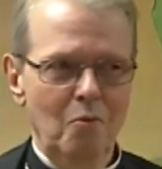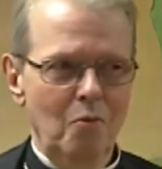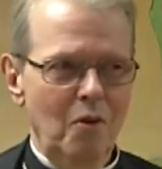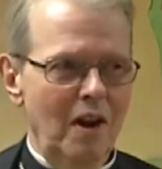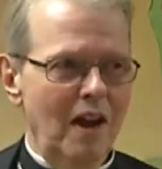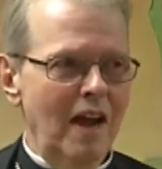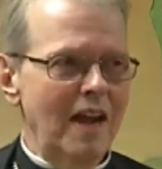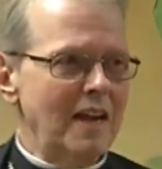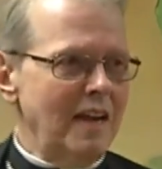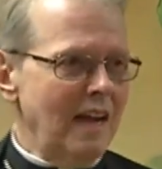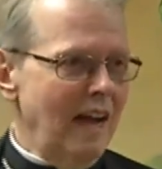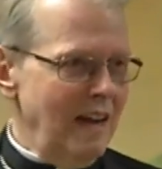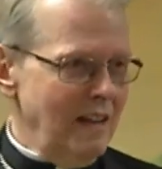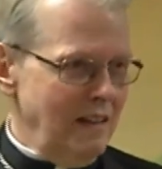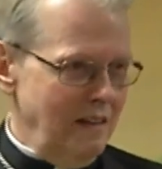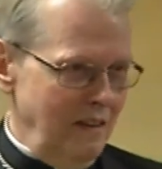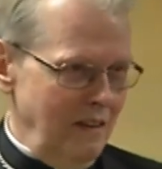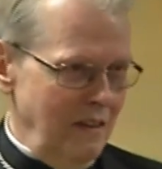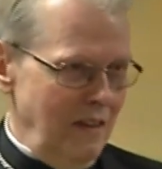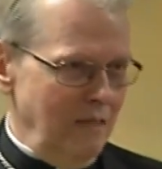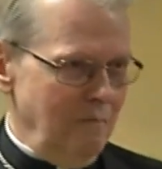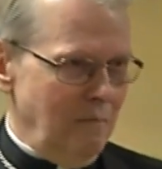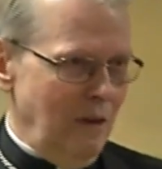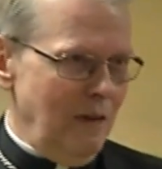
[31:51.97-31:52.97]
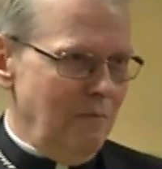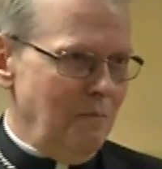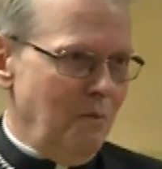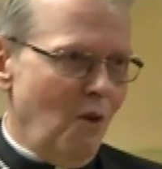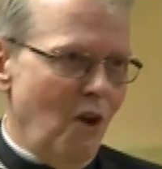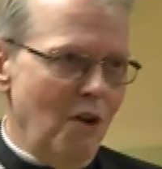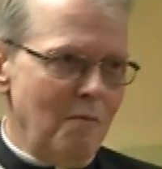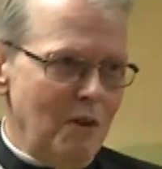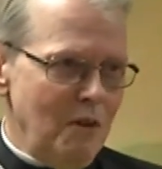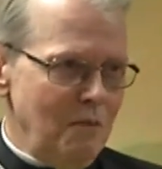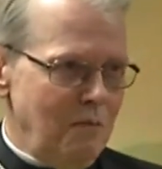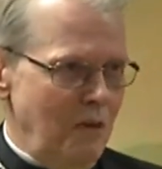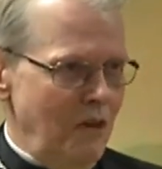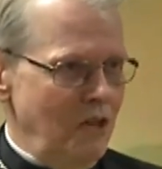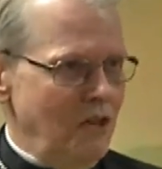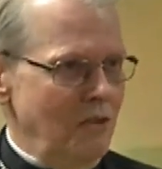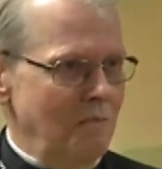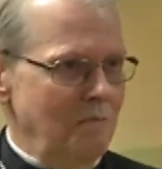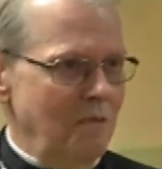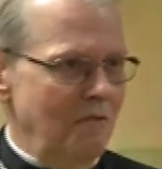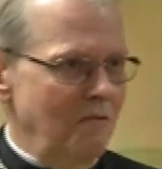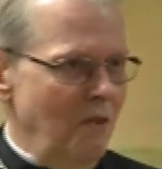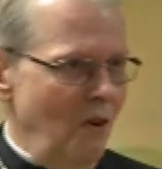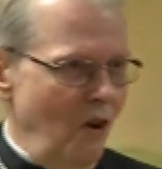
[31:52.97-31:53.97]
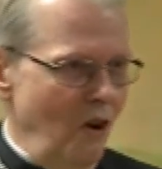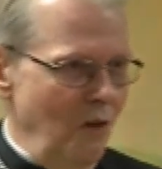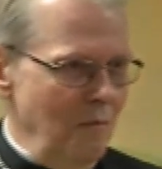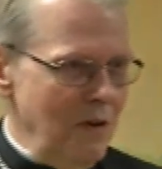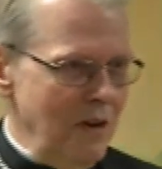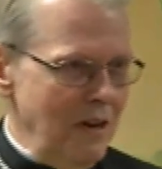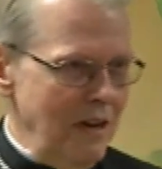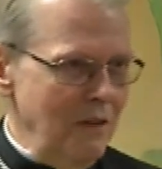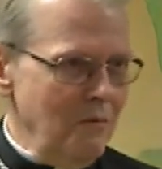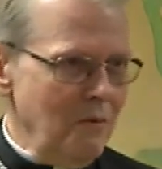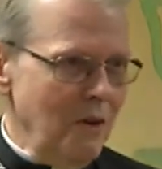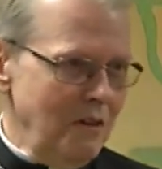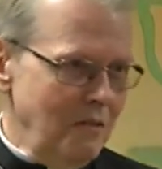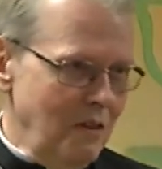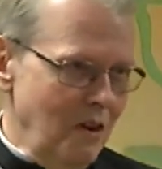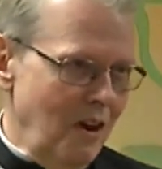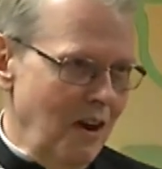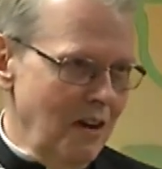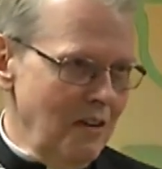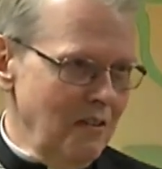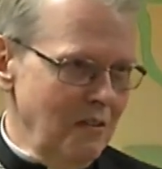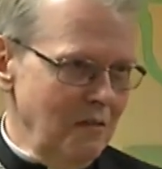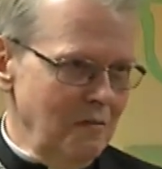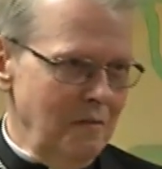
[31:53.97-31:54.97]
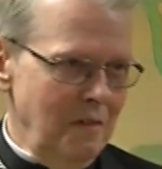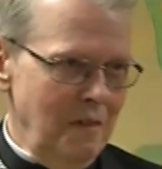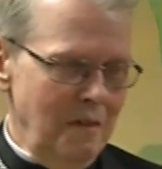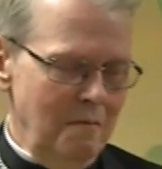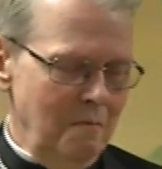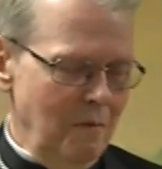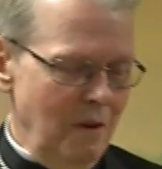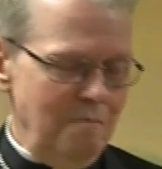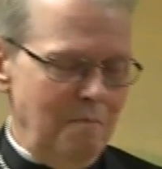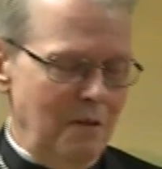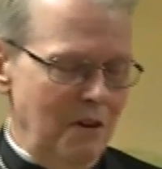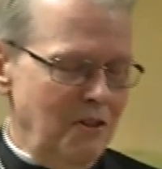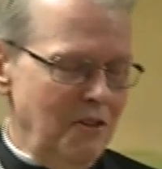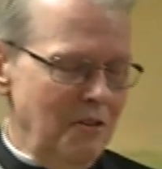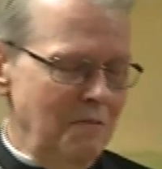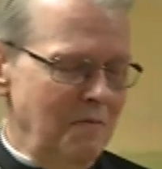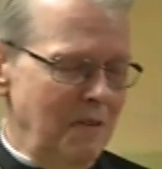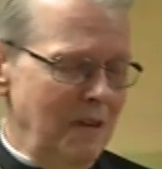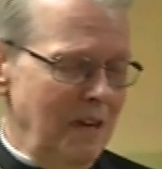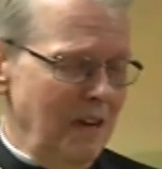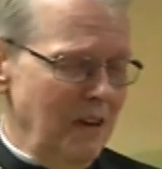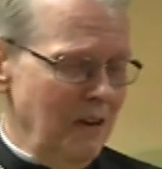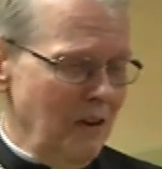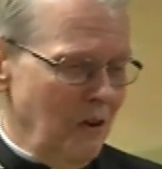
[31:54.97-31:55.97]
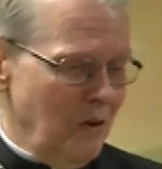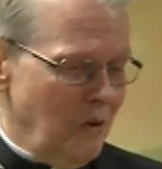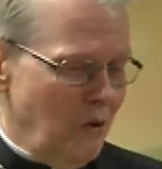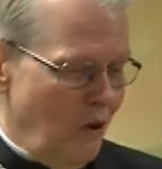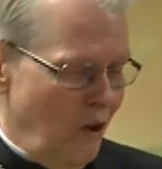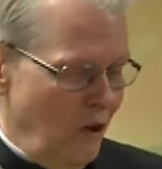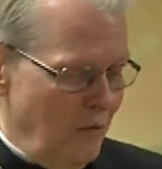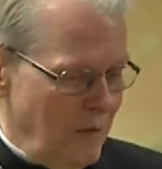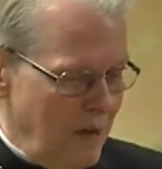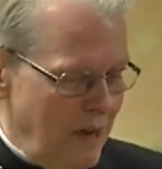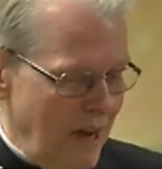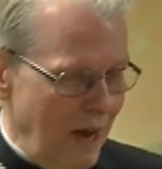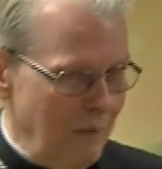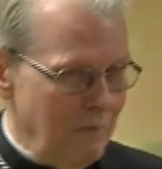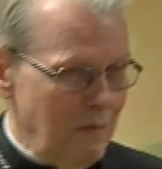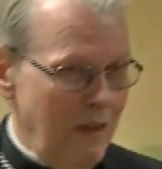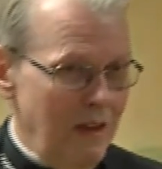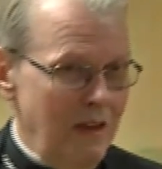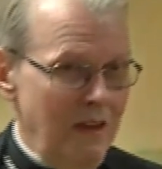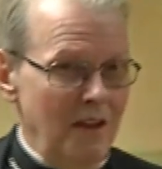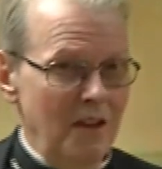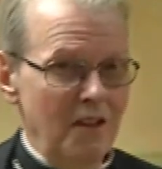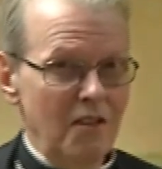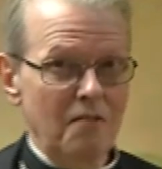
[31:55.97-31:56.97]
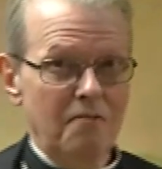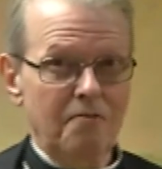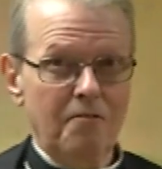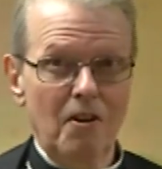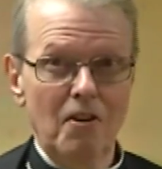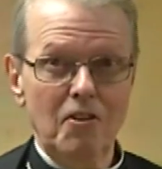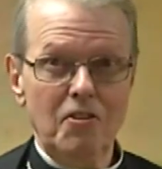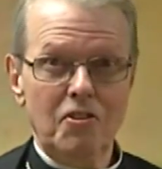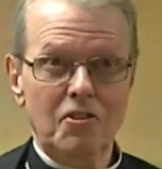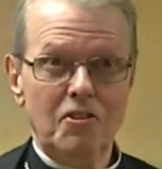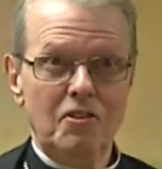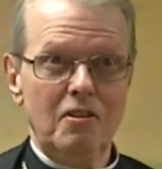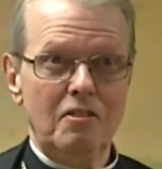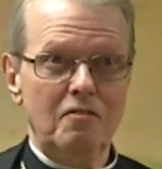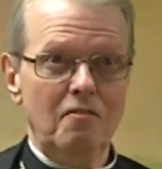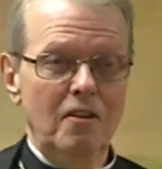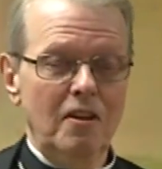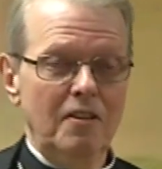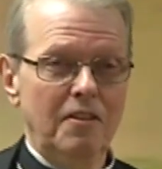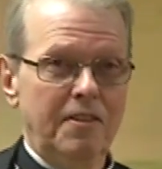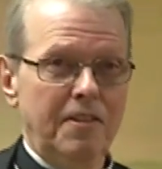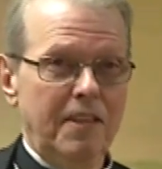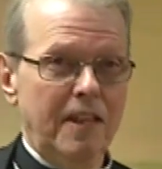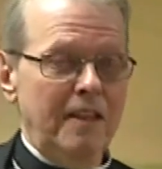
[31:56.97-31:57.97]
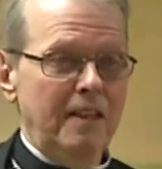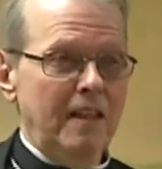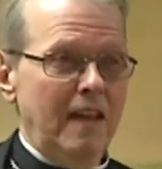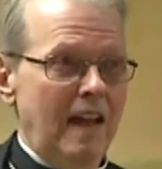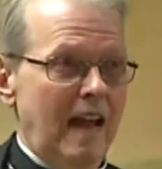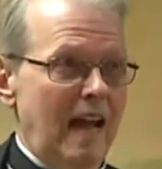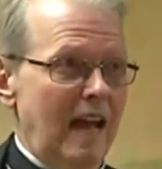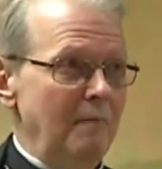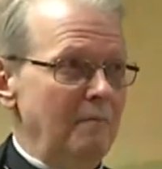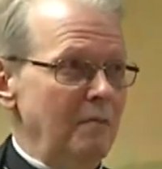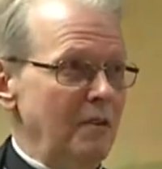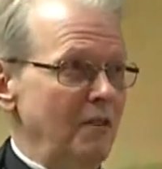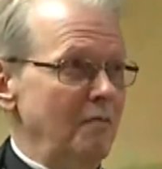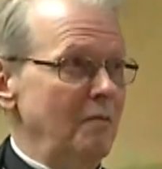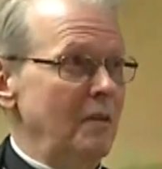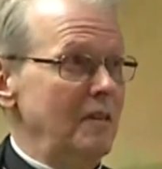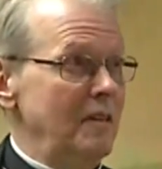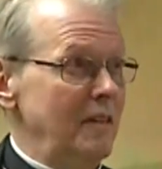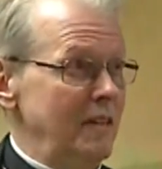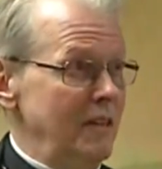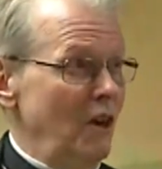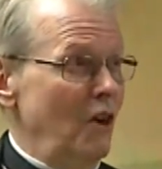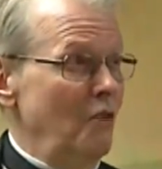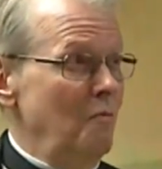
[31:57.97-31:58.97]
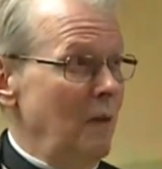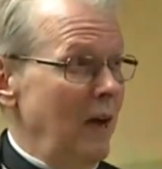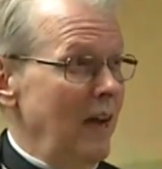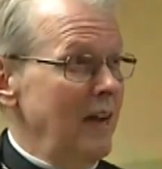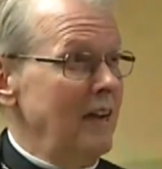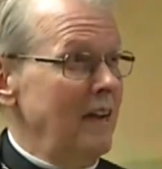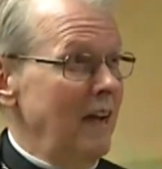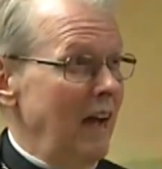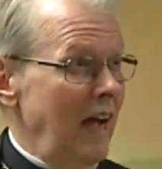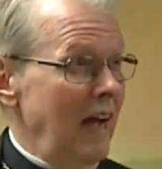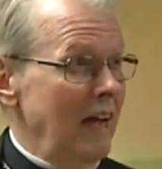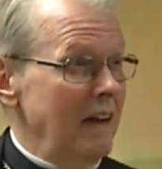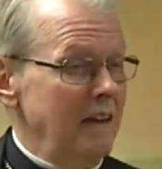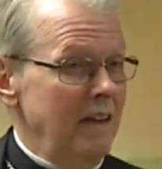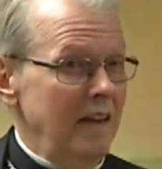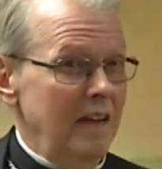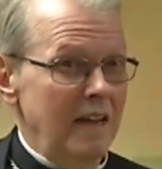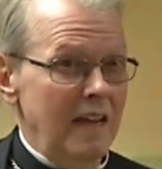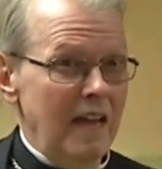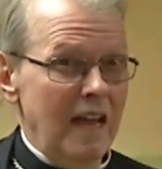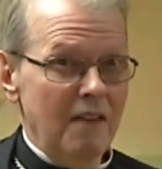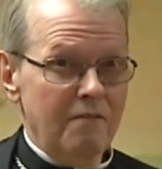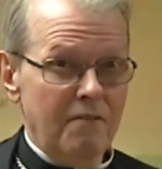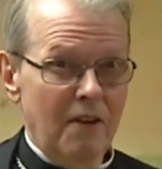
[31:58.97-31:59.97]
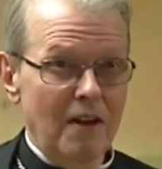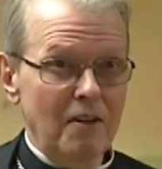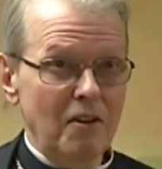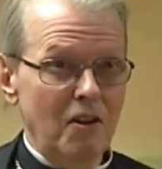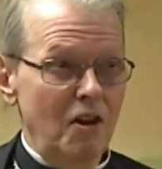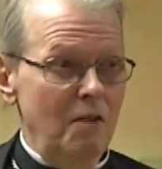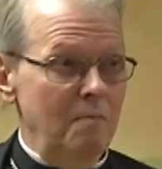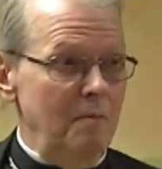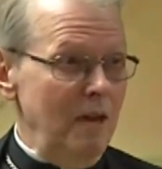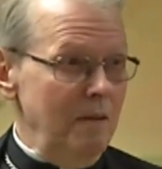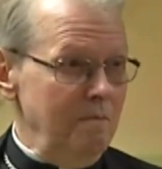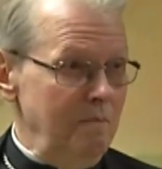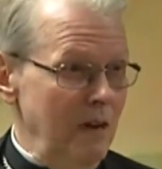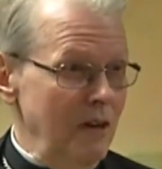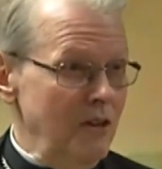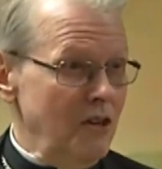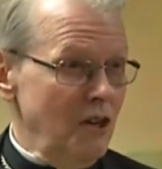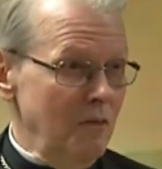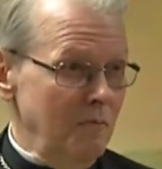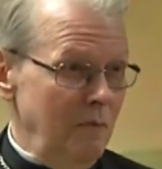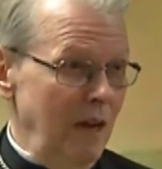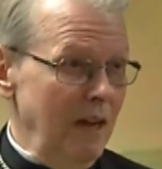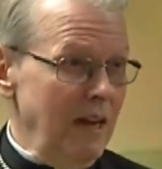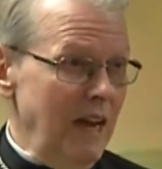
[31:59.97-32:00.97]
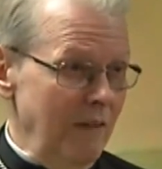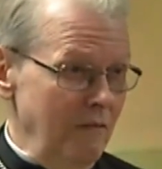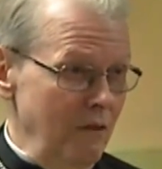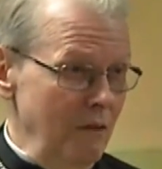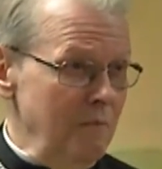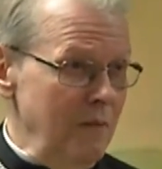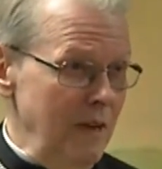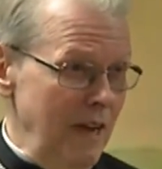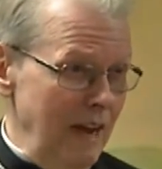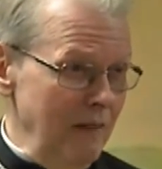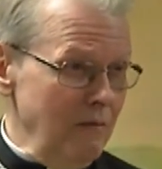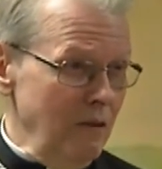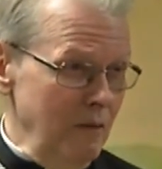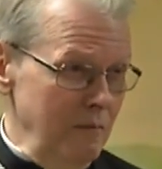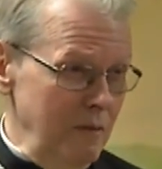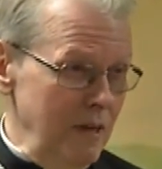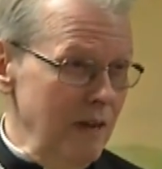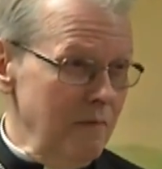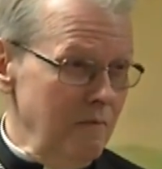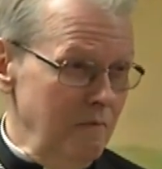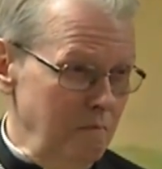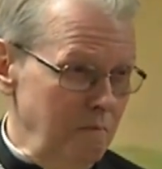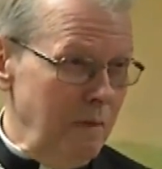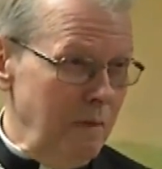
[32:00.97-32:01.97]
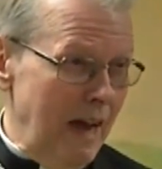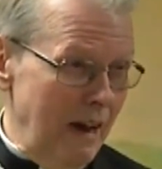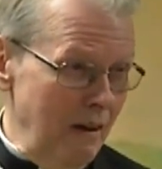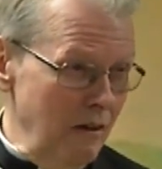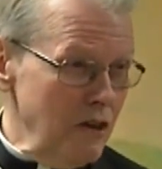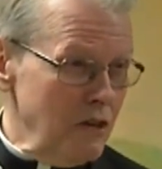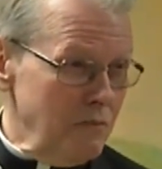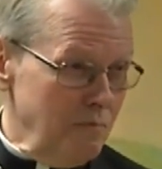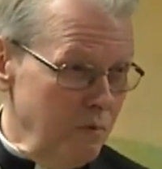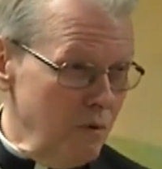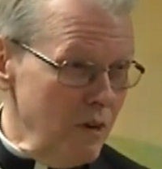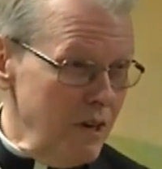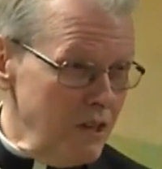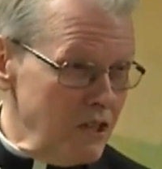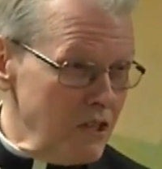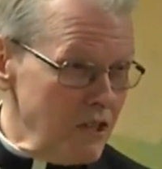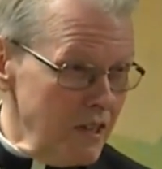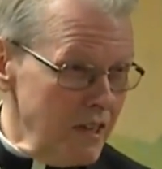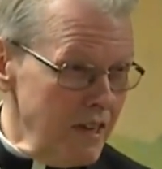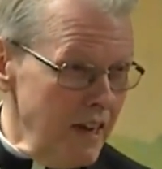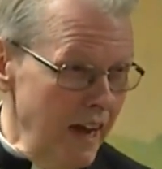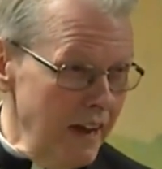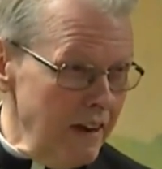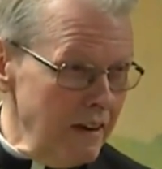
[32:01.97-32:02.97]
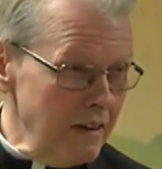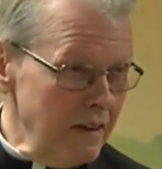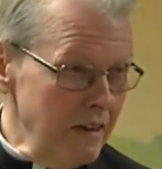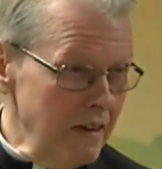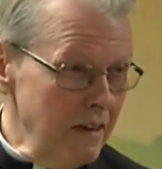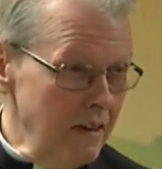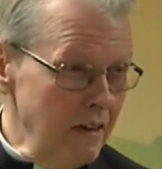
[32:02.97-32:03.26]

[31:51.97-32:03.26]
when I got the appointment as Bishop of Albany, when Cardinal, when Bishop Vigano called me up, the first thing that happened to me is, oh my God, if I'm going to be a bishop, I'll never be able to be a parish priest again,